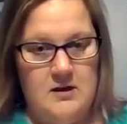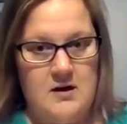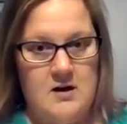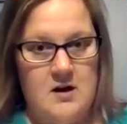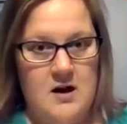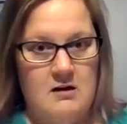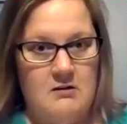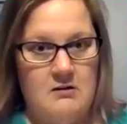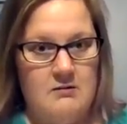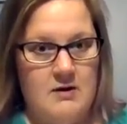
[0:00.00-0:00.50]

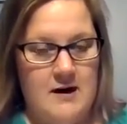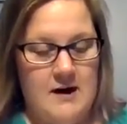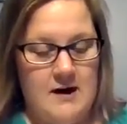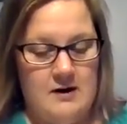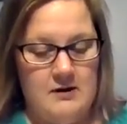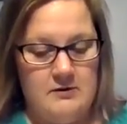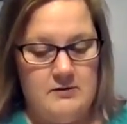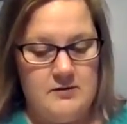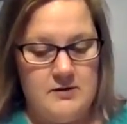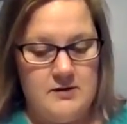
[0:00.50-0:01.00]
not
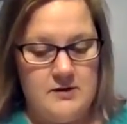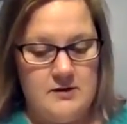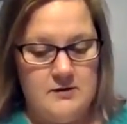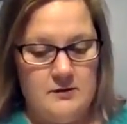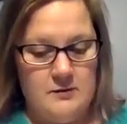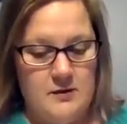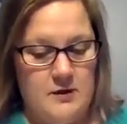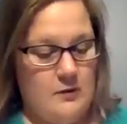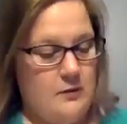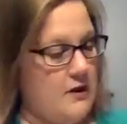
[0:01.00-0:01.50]
round,
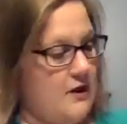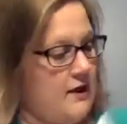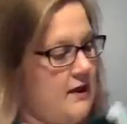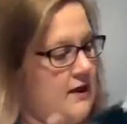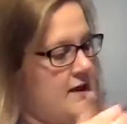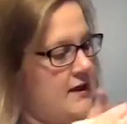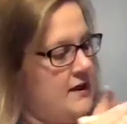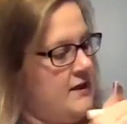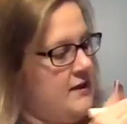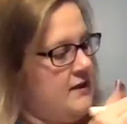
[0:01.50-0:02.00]
so I'm going to
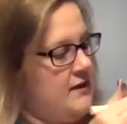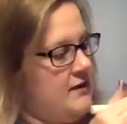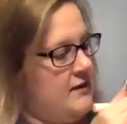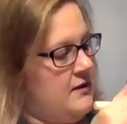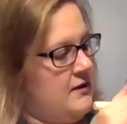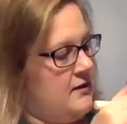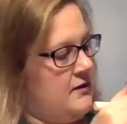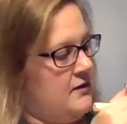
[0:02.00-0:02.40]
work on